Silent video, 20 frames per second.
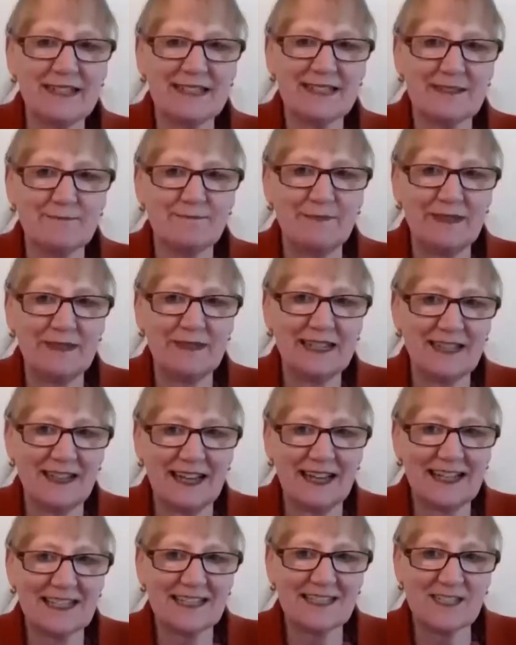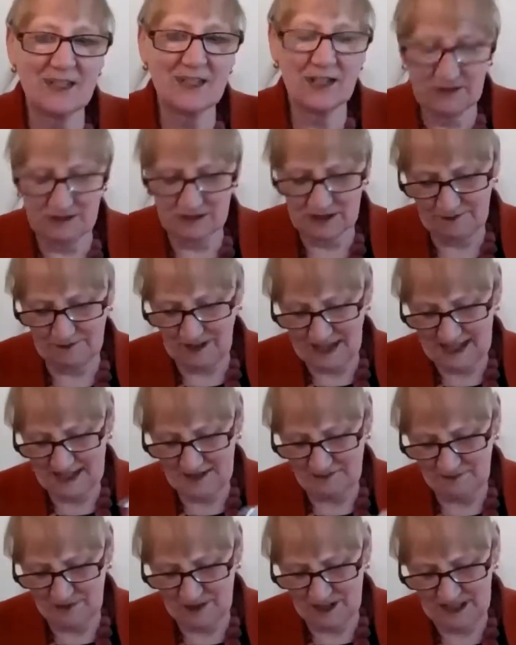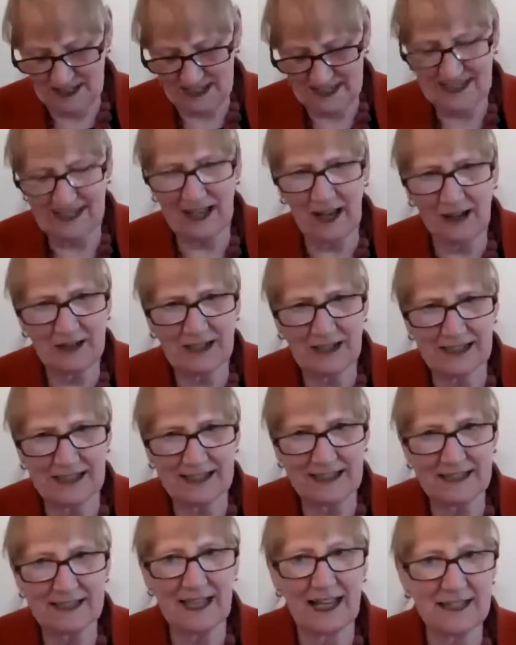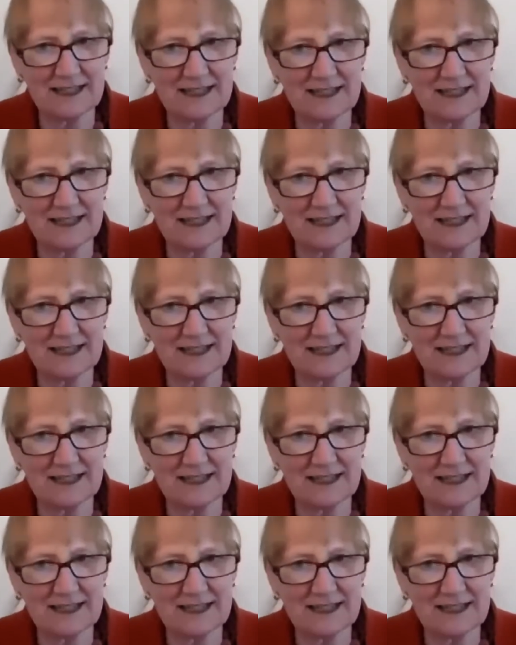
an external device versus locally.